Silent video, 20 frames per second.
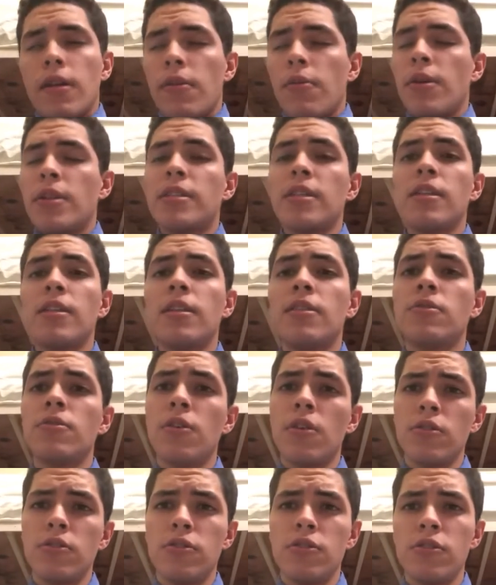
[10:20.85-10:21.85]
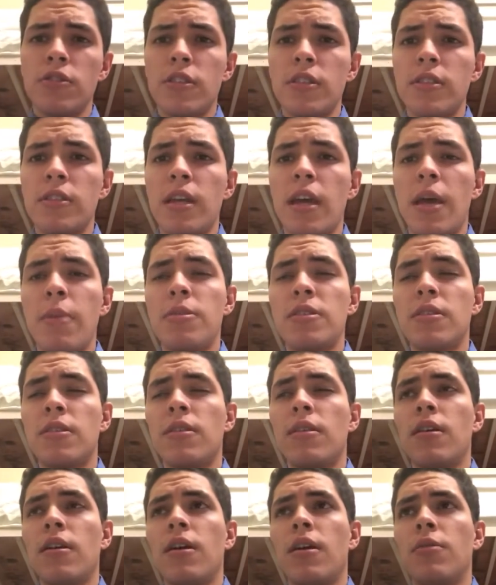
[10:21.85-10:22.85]
Retain natural juices
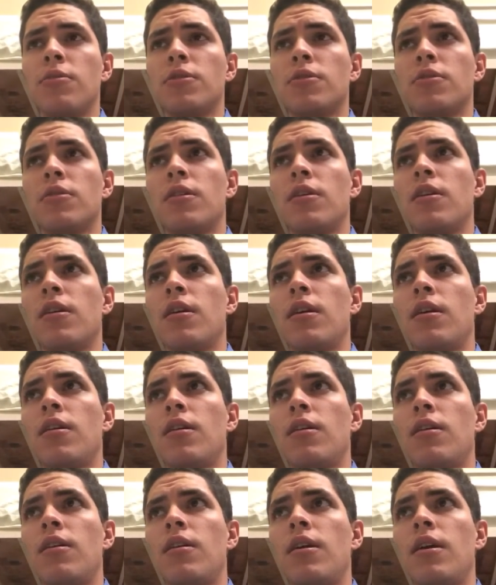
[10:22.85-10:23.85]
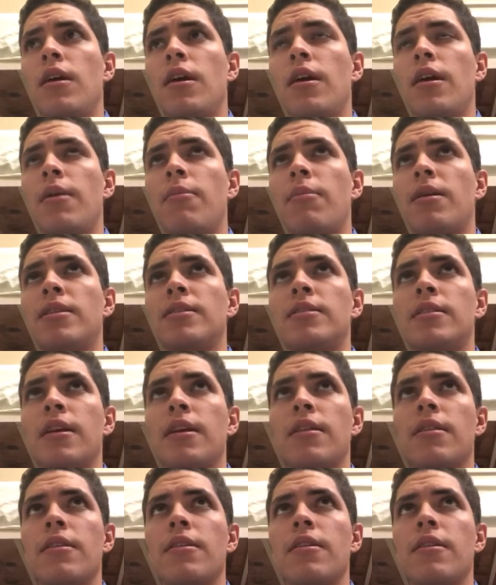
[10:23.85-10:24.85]
helps
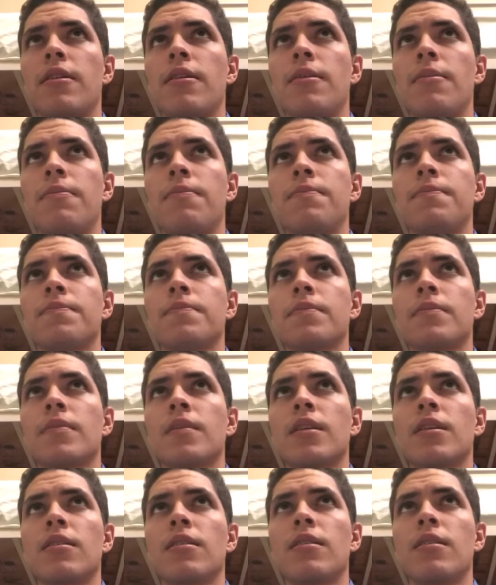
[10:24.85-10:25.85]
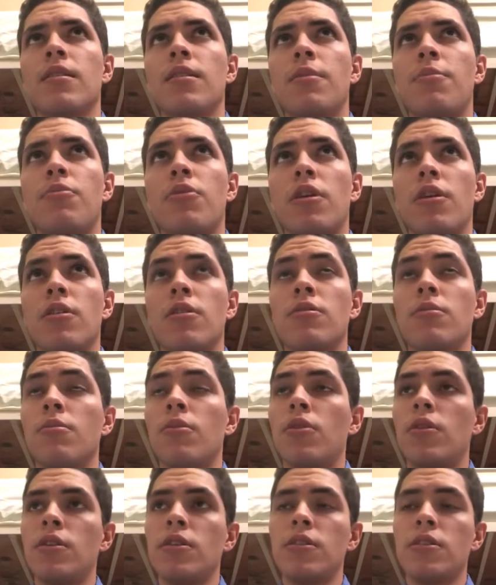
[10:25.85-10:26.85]
maintain the product
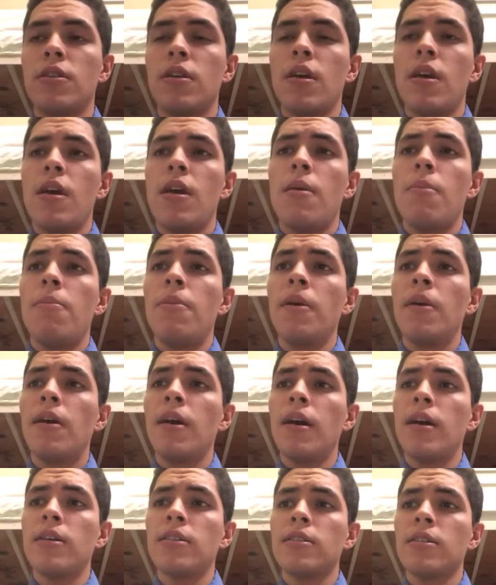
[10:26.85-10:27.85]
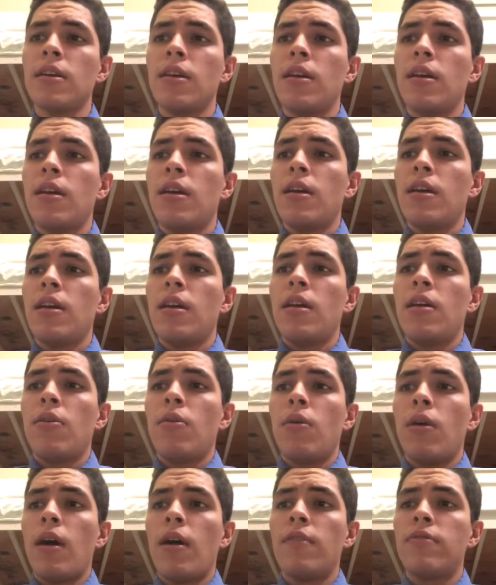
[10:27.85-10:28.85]
moist, because
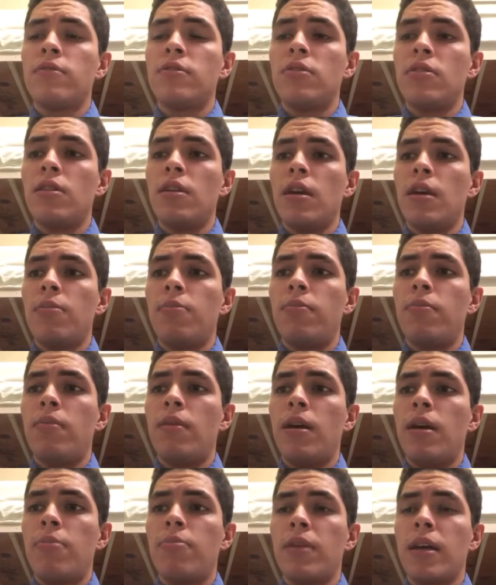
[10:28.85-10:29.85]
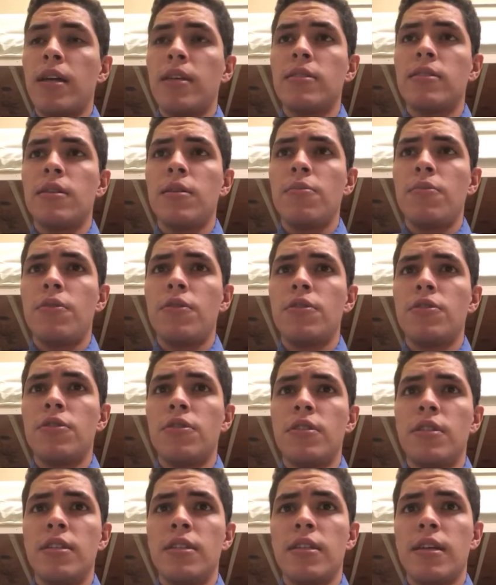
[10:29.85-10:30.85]
after applying
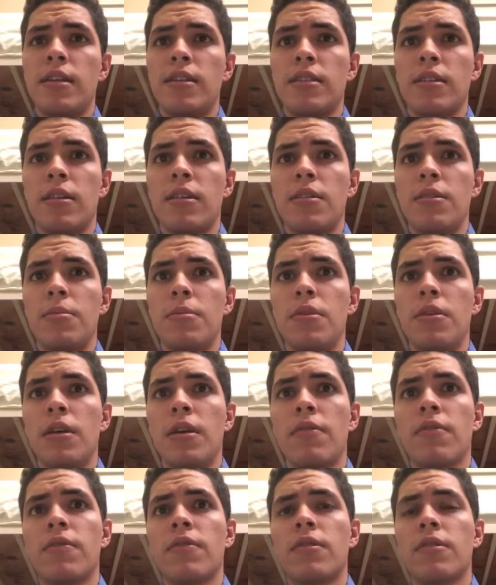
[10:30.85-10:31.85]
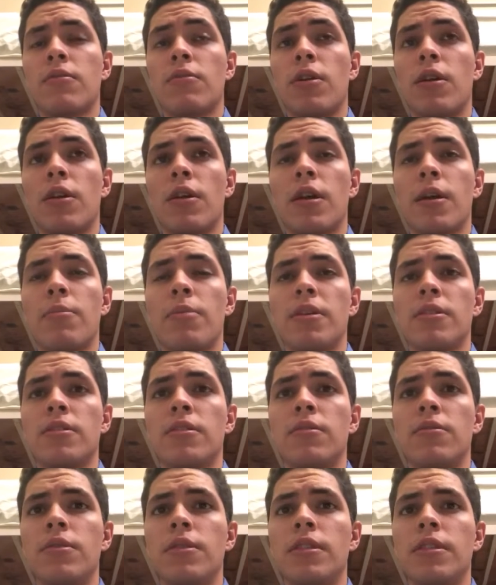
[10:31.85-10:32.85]
temperature, this has a little bit of water
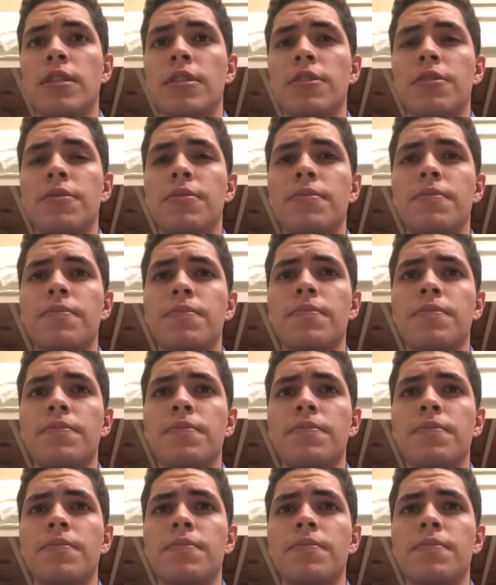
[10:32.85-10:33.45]
capacity retention.